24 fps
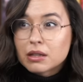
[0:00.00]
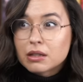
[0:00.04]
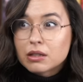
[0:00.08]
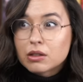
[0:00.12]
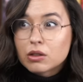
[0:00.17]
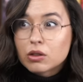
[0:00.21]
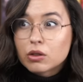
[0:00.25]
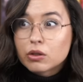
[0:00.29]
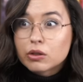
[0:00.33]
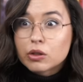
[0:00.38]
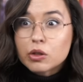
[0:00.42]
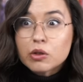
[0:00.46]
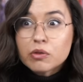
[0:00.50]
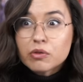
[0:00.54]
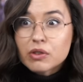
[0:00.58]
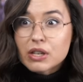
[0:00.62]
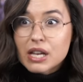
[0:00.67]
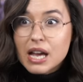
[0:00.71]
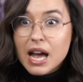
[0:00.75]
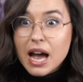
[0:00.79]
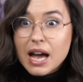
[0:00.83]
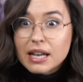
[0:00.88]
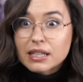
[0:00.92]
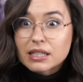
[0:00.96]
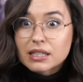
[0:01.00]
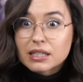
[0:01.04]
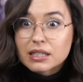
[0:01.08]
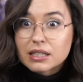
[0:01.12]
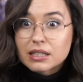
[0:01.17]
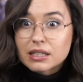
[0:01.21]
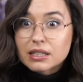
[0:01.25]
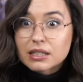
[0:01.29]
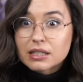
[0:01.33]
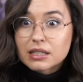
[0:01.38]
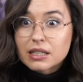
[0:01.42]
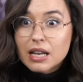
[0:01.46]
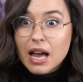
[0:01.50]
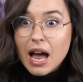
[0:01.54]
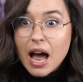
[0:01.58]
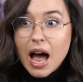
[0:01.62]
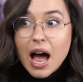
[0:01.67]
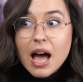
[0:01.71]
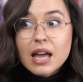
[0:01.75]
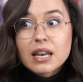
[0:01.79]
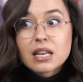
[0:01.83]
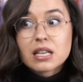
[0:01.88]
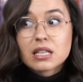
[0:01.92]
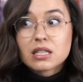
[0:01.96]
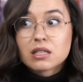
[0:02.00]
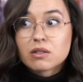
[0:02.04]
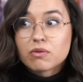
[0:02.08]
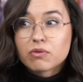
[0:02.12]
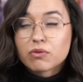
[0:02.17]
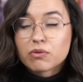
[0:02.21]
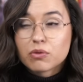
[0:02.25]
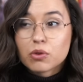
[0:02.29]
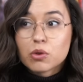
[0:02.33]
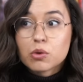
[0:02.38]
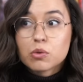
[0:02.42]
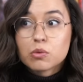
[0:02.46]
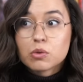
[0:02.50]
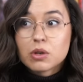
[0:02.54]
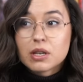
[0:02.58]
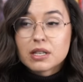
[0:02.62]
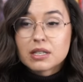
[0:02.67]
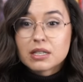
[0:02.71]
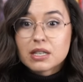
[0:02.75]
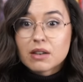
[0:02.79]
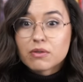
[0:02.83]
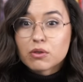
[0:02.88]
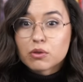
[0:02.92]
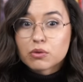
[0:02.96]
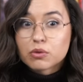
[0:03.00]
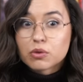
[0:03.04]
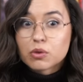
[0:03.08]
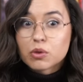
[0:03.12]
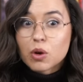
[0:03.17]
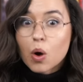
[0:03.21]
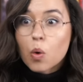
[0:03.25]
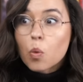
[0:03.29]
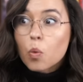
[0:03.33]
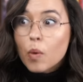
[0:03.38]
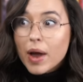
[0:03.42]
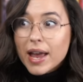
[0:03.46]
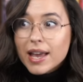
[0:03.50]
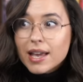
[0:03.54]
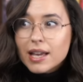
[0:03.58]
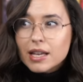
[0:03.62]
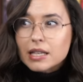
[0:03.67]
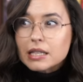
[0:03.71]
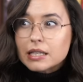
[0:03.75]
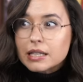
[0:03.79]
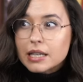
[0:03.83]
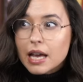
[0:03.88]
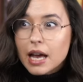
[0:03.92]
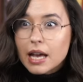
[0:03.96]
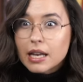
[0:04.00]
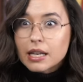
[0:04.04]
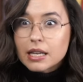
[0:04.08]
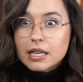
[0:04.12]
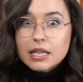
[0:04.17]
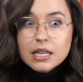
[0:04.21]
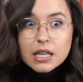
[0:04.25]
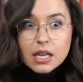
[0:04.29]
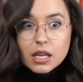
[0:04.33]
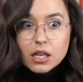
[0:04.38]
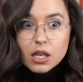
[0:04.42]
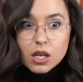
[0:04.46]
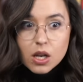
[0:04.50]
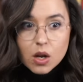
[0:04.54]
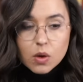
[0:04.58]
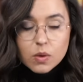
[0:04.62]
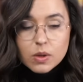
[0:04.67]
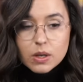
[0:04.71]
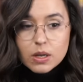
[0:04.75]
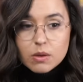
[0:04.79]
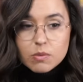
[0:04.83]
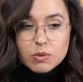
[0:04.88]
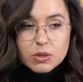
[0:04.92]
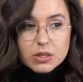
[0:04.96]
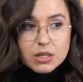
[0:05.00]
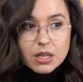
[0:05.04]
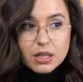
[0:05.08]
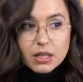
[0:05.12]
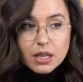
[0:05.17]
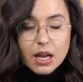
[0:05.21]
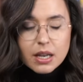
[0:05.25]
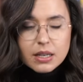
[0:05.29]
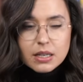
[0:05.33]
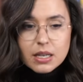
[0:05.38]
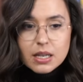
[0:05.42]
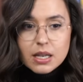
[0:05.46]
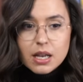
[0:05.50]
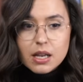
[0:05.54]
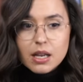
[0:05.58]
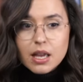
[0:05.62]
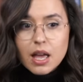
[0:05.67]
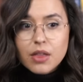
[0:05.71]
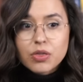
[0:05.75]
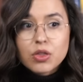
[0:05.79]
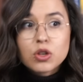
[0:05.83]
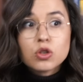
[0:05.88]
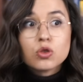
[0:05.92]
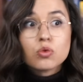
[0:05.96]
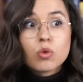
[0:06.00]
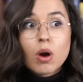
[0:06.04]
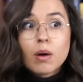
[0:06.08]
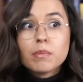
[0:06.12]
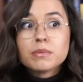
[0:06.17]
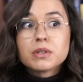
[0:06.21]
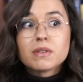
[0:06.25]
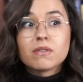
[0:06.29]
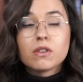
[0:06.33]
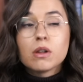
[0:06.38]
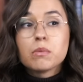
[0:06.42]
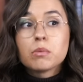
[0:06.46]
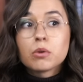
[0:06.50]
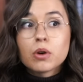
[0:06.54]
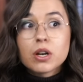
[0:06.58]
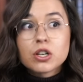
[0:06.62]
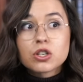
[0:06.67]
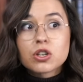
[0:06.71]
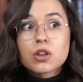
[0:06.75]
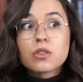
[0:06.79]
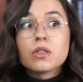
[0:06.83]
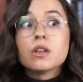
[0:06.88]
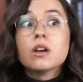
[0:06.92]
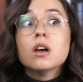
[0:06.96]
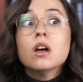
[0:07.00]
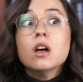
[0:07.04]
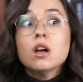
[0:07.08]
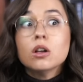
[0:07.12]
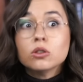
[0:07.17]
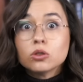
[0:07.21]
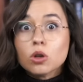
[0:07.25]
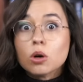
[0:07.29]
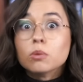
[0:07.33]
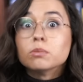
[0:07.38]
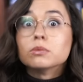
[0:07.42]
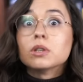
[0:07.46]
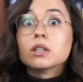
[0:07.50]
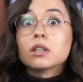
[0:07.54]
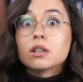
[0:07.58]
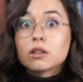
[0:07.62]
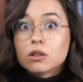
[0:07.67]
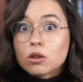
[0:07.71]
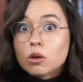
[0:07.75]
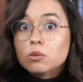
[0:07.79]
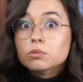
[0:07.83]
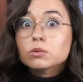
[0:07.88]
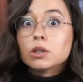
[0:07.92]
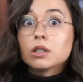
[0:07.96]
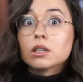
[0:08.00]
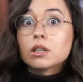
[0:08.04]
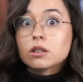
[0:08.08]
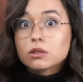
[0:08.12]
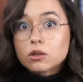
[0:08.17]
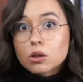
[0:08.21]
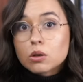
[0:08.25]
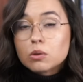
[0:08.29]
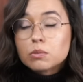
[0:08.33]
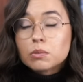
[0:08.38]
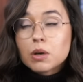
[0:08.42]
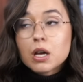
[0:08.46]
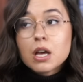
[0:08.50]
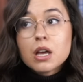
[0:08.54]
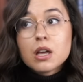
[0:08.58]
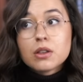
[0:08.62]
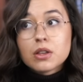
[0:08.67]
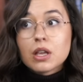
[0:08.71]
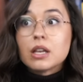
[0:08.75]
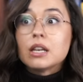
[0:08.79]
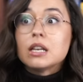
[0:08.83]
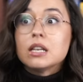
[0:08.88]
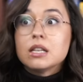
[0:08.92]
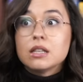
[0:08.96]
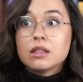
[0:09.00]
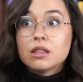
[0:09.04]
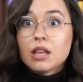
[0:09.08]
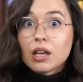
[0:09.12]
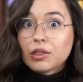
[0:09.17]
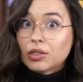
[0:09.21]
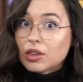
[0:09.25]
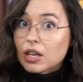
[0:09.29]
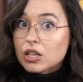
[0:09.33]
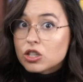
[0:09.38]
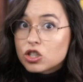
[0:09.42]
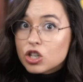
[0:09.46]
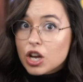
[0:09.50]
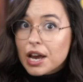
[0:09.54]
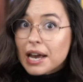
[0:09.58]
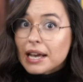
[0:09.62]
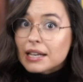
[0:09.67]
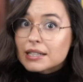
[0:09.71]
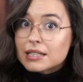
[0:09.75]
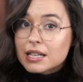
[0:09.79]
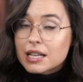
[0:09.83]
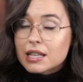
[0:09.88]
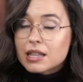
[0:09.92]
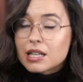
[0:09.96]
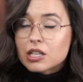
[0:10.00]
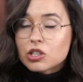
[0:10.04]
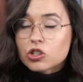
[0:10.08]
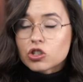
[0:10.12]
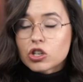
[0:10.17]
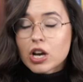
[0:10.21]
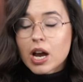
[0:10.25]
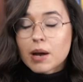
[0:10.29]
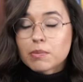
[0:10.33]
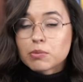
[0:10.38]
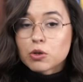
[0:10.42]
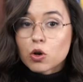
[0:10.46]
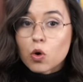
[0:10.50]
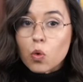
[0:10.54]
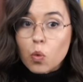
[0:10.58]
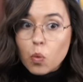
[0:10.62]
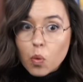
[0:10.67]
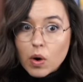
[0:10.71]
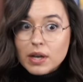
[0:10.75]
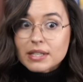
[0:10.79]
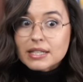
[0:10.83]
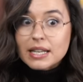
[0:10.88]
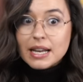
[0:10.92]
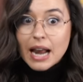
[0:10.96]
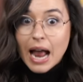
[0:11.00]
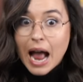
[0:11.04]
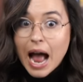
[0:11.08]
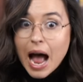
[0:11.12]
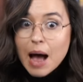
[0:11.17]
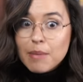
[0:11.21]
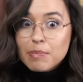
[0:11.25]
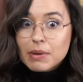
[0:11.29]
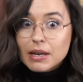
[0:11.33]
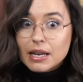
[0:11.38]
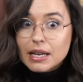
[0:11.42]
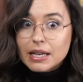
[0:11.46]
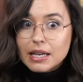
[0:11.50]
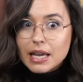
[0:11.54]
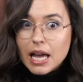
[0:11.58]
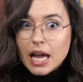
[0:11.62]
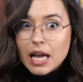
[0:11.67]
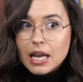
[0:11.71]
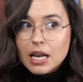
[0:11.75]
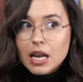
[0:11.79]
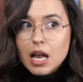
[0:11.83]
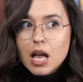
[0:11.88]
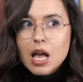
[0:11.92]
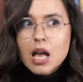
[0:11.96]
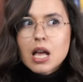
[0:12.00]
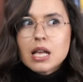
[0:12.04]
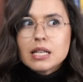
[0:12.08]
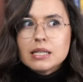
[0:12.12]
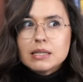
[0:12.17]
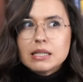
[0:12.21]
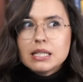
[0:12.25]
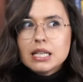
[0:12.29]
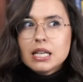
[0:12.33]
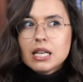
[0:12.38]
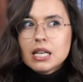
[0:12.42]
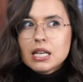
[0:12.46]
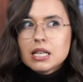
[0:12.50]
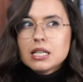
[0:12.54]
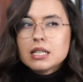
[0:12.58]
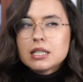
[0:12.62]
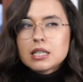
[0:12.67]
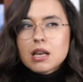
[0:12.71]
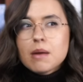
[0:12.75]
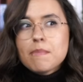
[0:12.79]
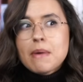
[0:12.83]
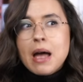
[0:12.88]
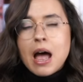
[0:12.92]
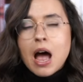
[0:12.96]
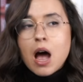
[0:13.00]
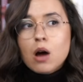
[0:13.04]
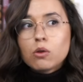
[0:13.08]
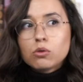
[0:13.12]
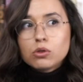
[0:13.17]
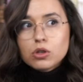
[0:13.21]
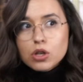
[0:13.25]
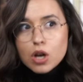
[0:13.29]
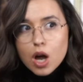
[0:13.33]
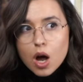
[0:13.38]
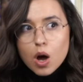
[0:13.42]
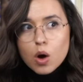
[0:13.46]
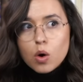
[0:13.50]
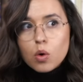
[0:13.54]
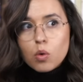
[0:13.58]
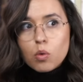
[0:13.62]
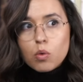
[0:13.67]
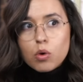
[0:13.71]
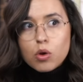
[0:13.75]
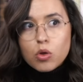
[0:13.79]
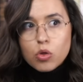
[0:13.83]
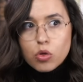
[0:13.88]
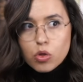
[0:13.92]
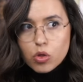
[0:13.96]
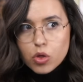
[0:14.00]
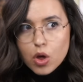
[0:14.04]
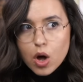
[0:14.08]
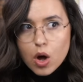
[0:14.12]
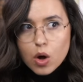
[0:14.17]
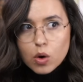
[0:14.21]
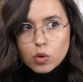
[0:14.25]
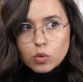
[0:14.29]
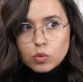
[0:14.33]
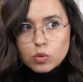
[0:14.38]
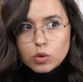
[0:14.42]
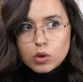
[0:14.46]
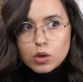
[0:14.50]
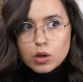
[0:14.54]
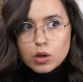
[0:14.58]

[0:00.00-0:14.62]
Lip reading: Luffy hadn't had his fruit, his devil fruit awakened yet. He didn't know that he was Sun God Nika yet. The drums of liberation, the dum da da dum da da dum that they chant in this chapter wasn't happening yet. Did he somehow know though?